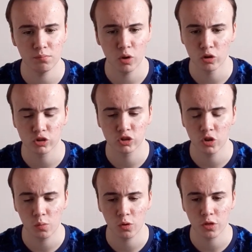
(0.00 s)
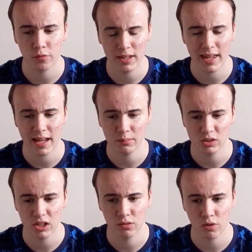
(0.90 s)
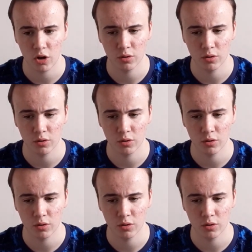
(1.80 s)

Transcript: lost two or three games in a row.